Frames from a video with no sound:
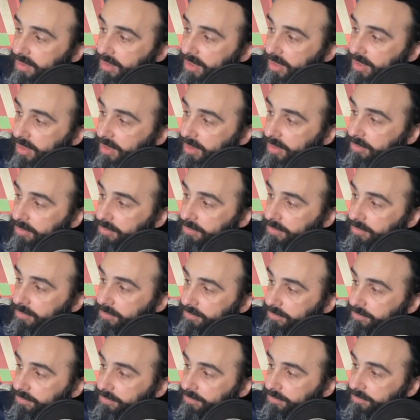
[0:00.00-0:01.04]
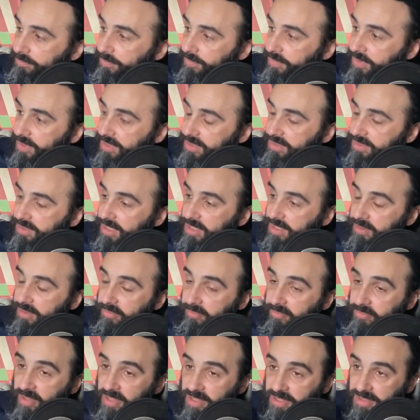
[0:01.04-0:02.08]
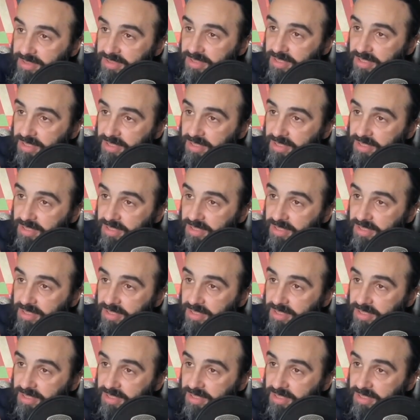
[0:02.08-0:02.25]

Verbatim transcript: um, things like a fake